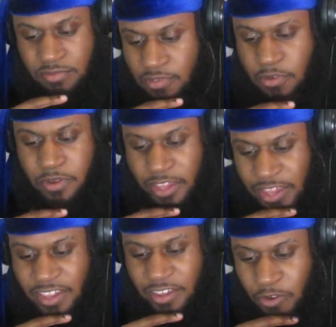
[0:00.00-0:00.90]

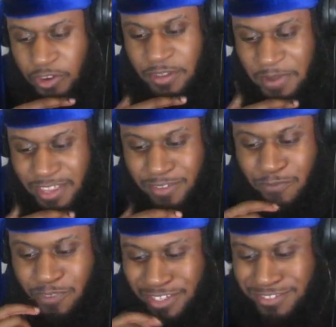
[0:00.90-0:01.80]
Okay, only him got the
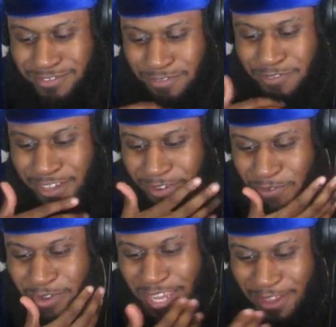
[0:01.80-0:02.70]
voice. Okay,
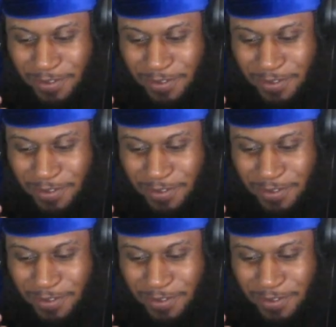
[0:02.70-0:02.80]
okay.